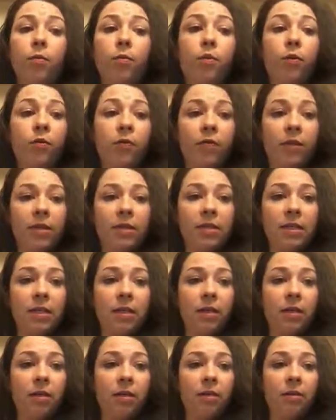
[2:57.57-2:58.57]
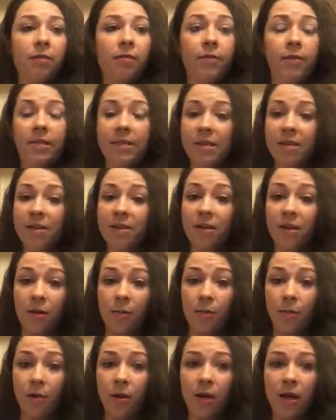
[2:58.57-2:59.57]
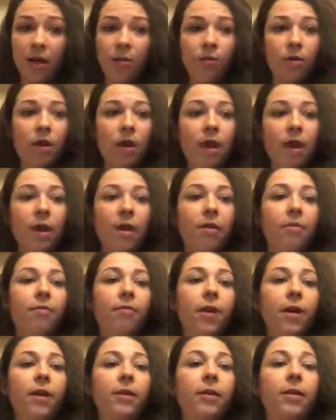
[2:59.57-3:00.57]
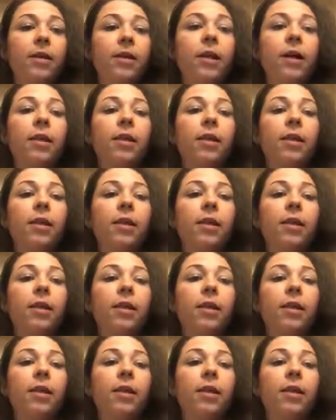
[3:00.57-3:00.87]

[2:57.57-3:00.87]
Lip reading: preventing fatigue and burnout, and finally,